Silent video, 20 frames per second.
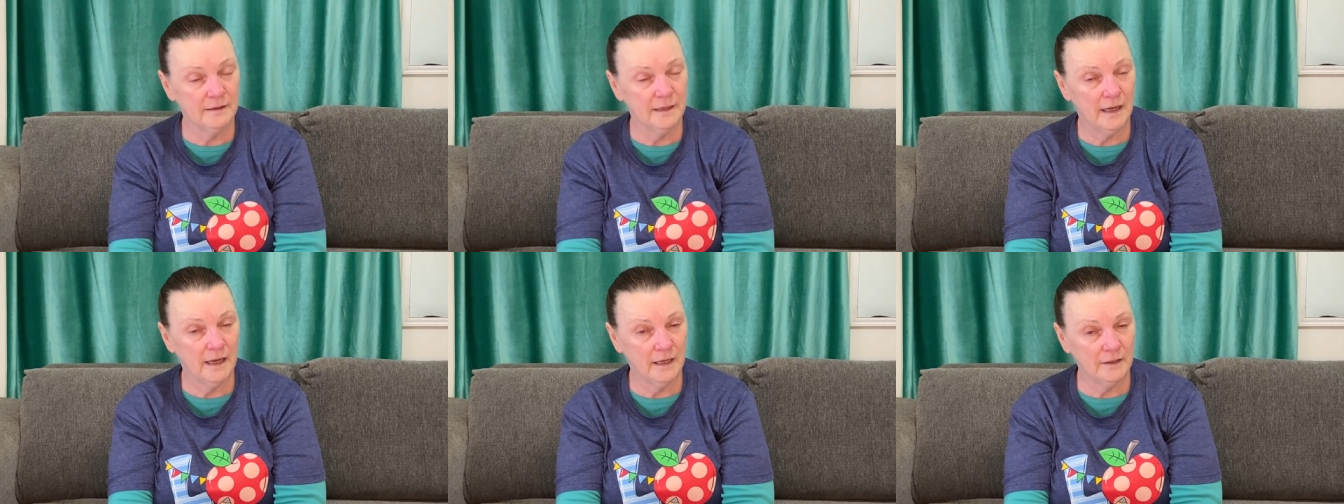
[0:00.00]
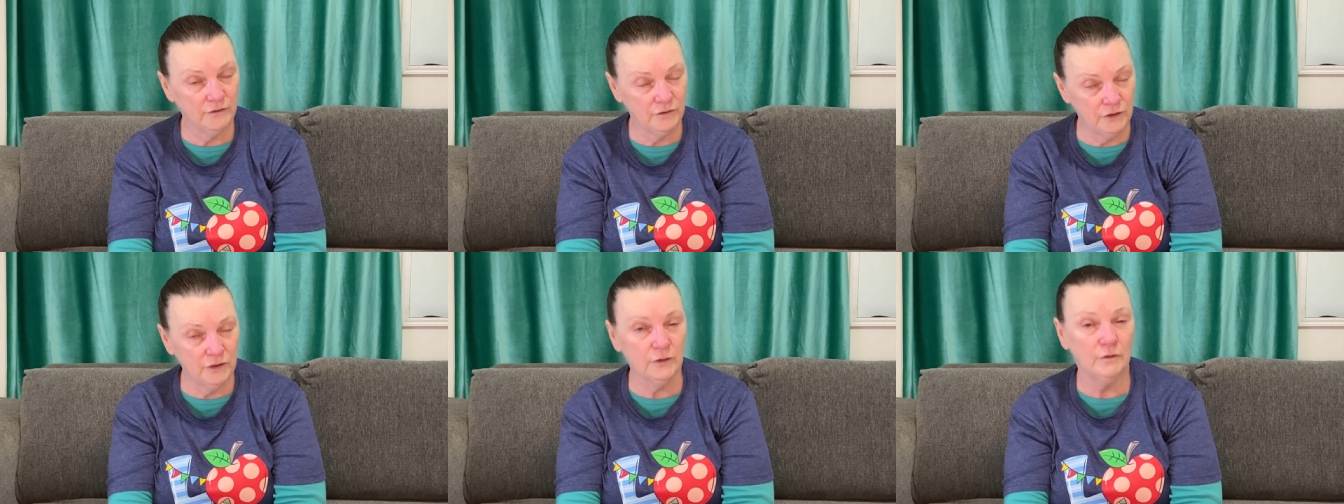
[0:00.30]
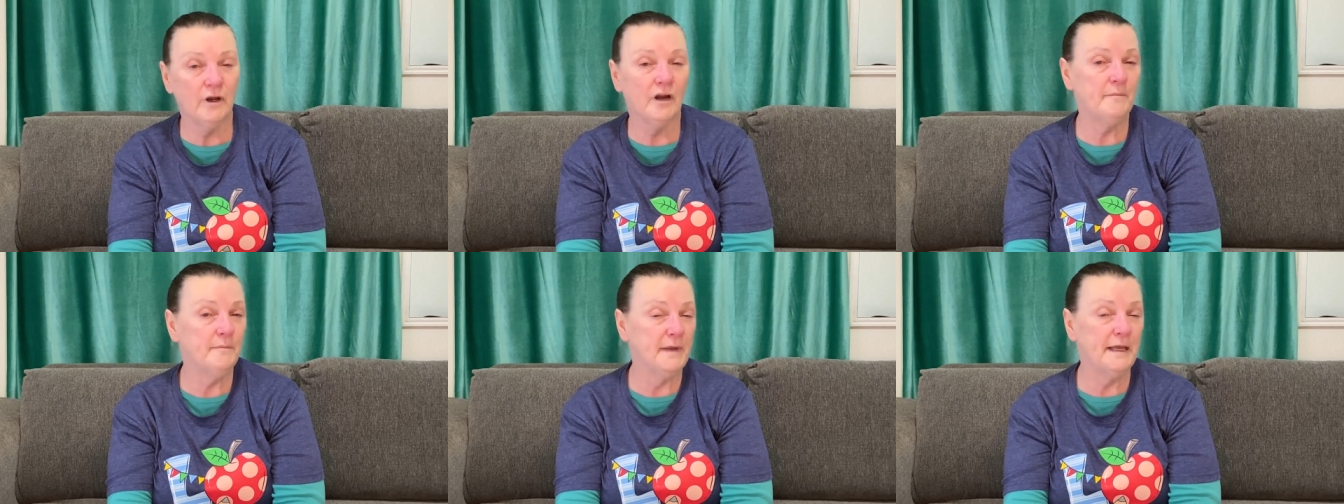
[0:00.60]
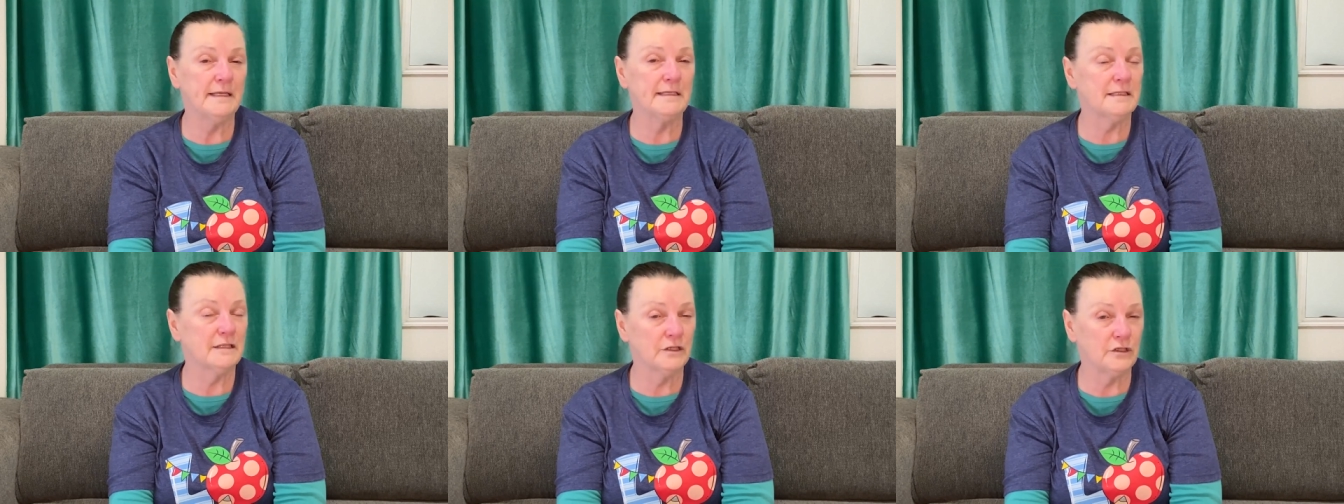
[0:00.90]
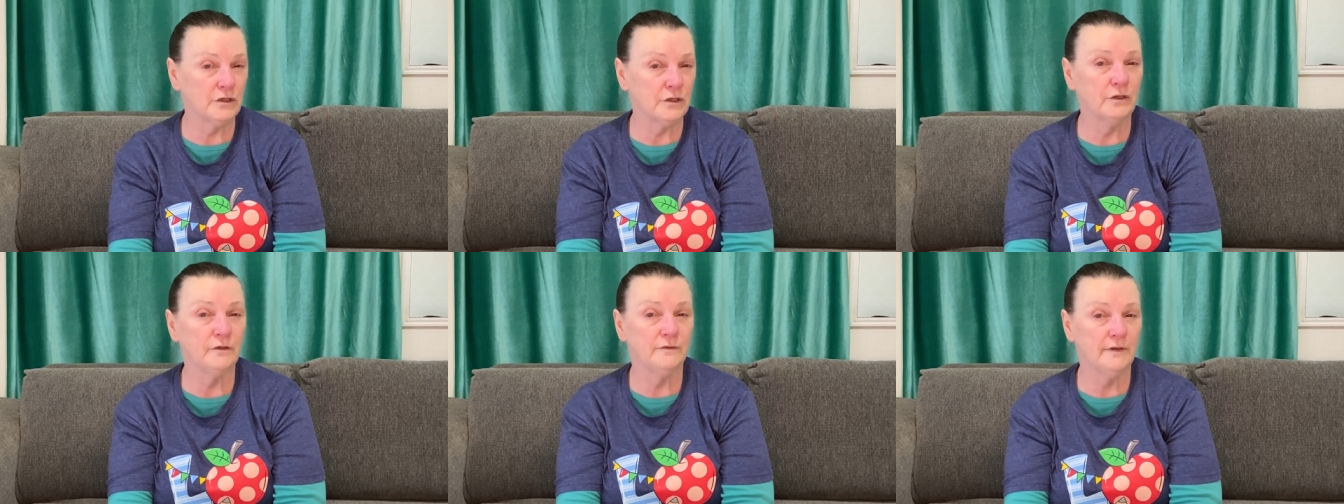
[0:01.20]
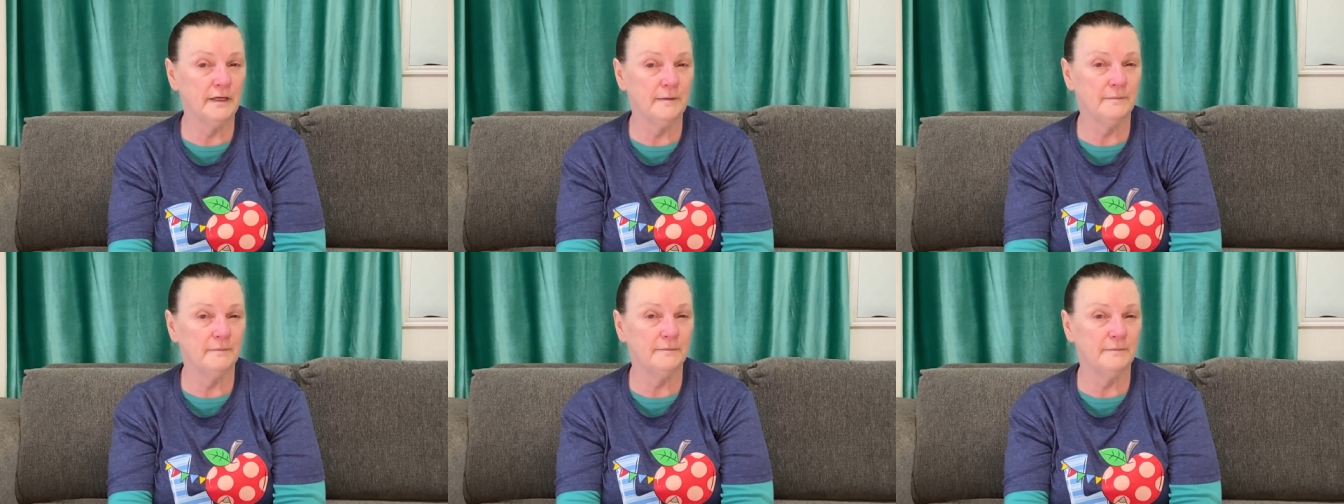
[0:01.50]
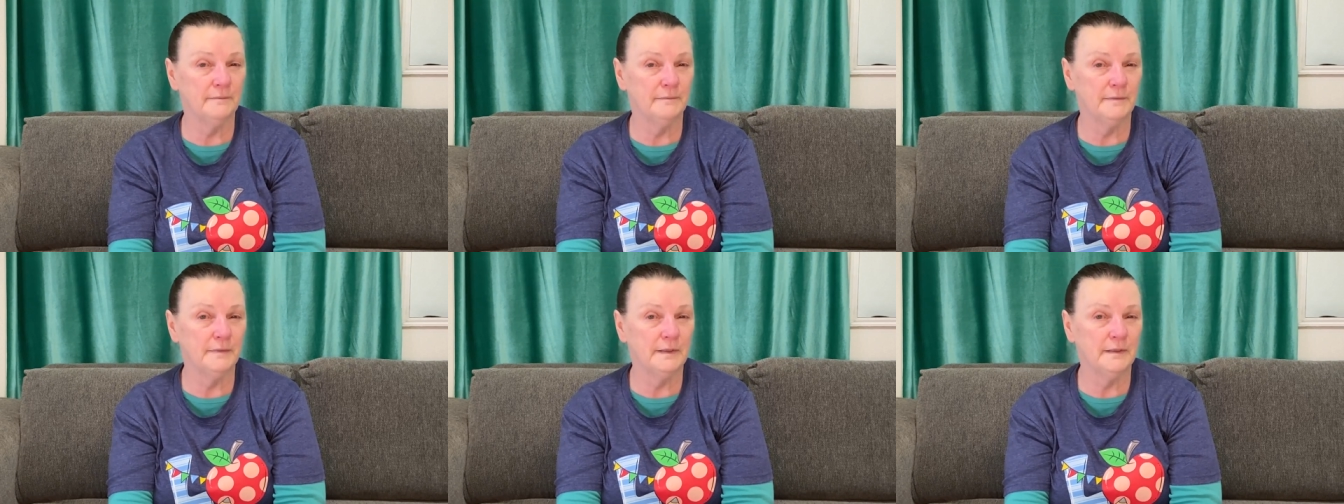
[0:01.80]
and do our best to serve Him.
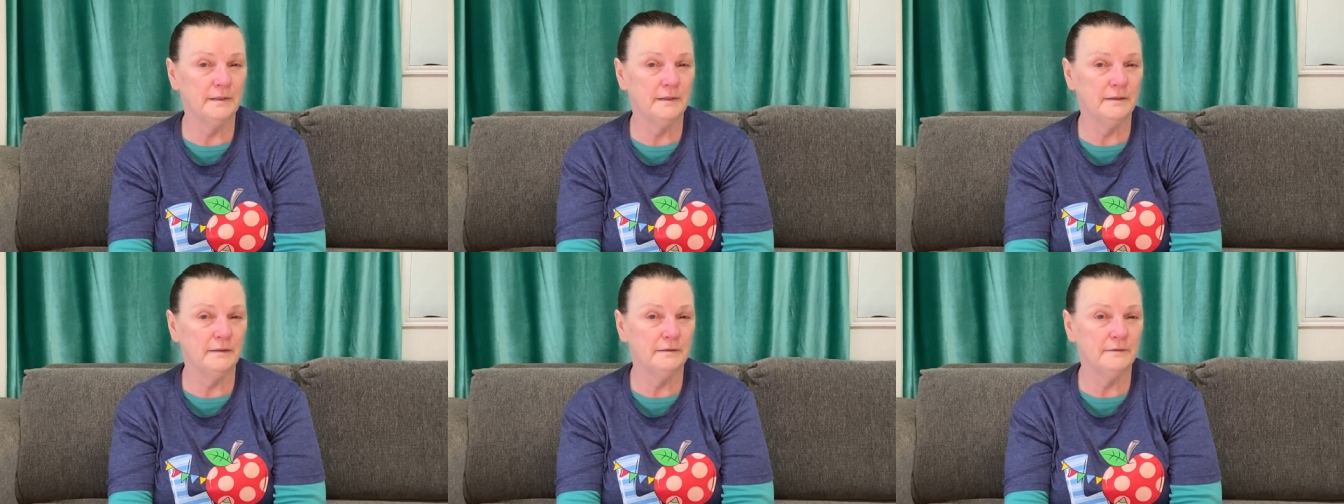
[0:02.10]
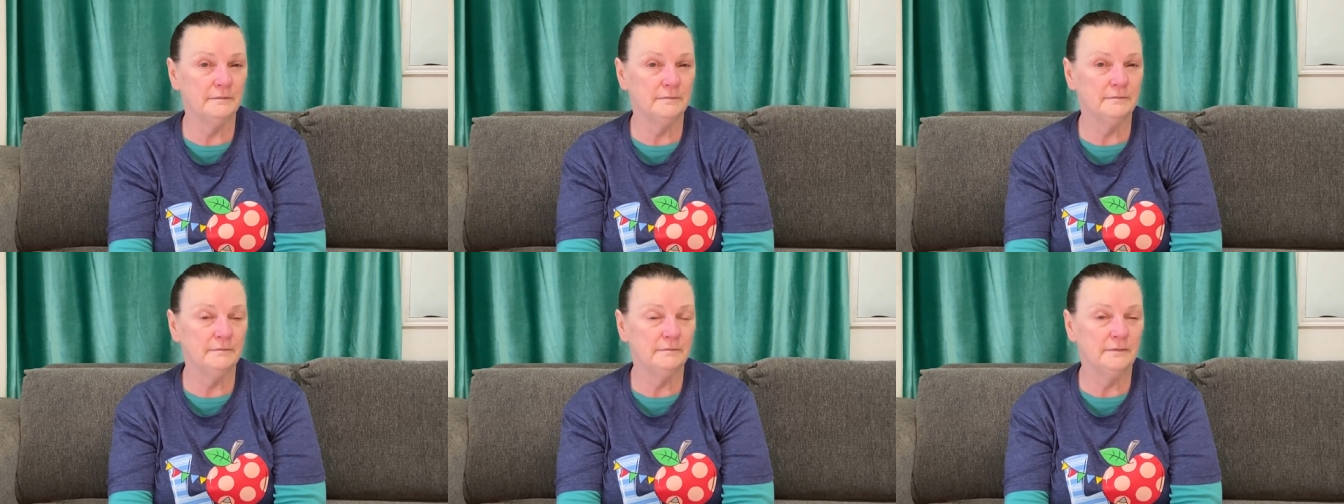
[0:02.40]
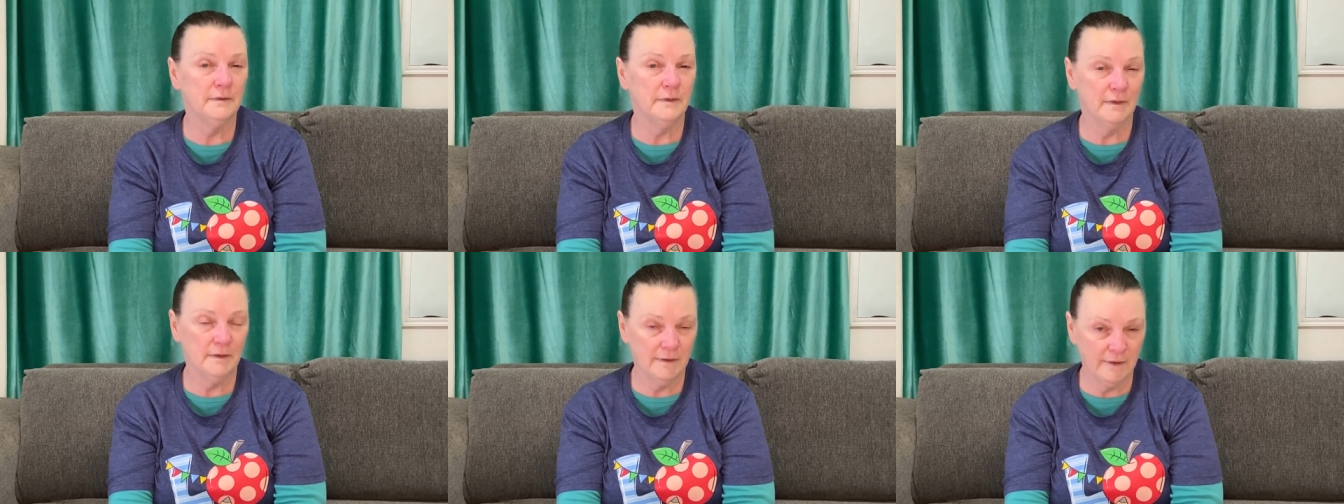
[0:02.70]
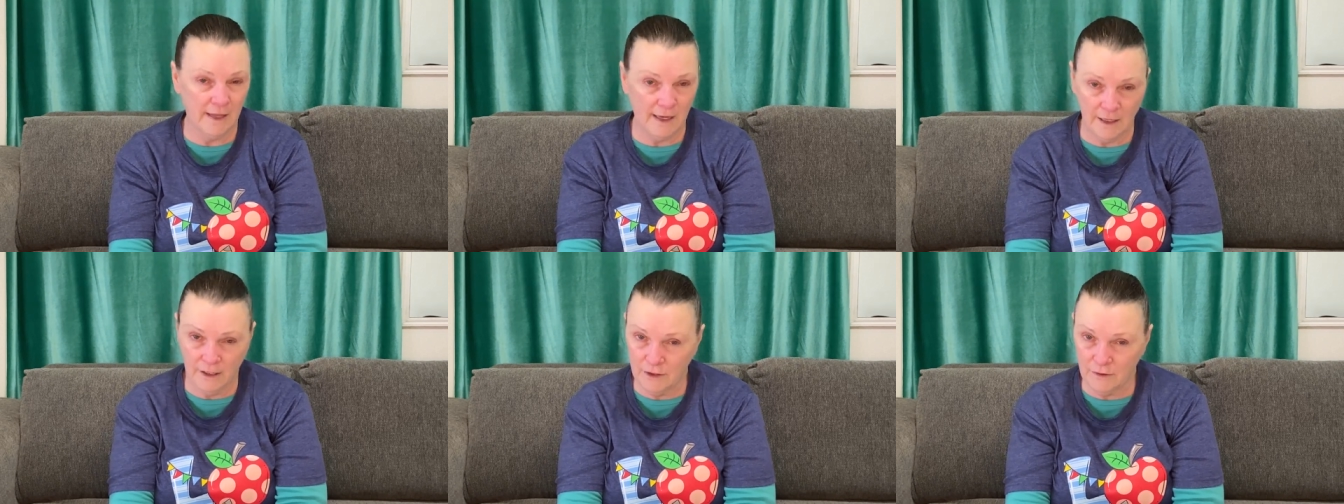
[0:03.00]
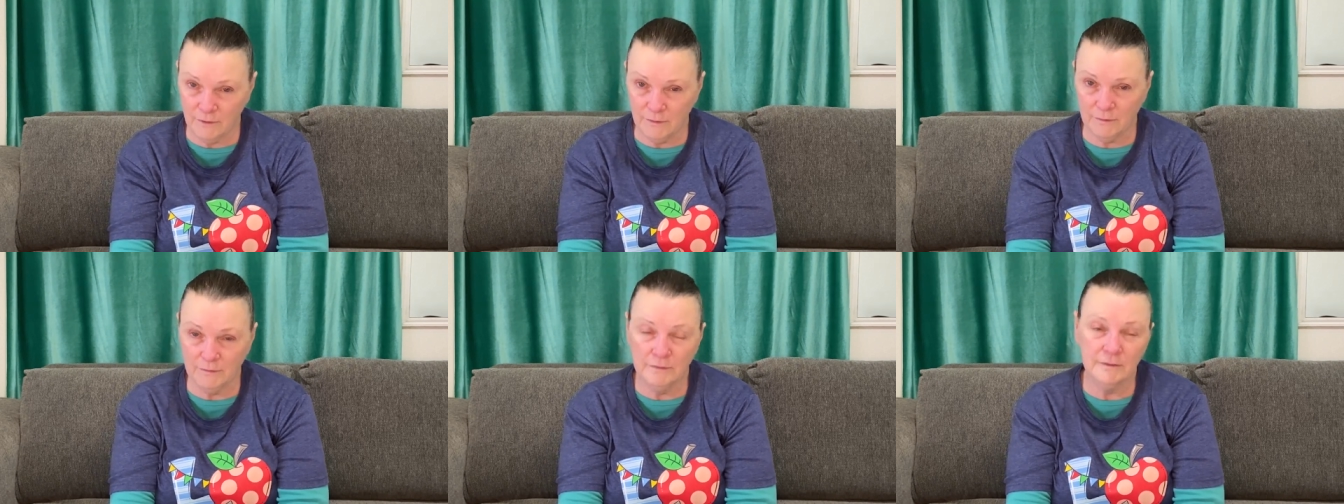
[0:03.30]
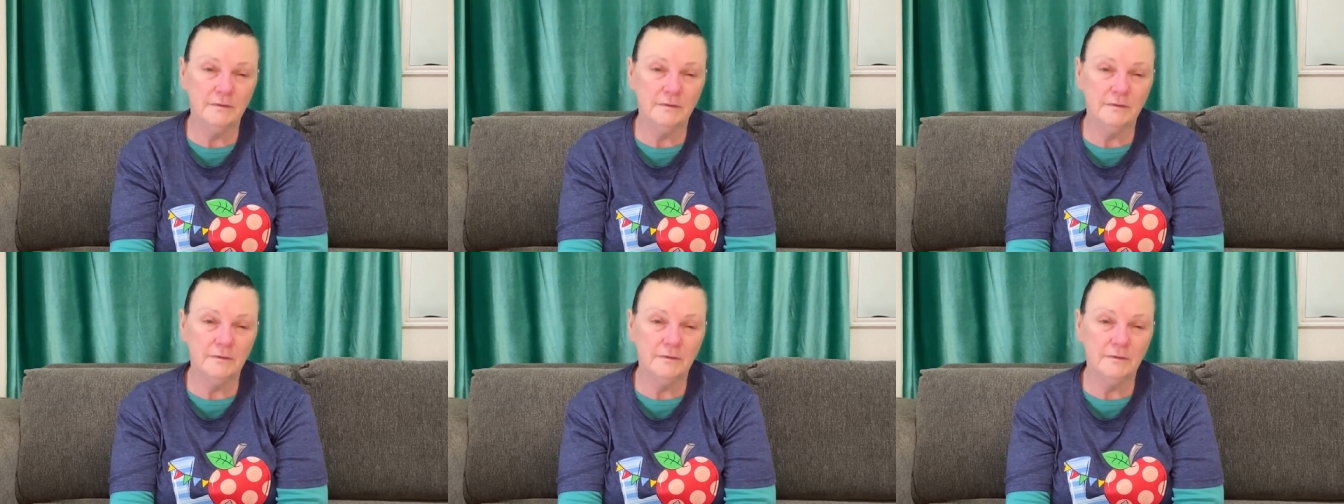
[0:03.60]
Thank you.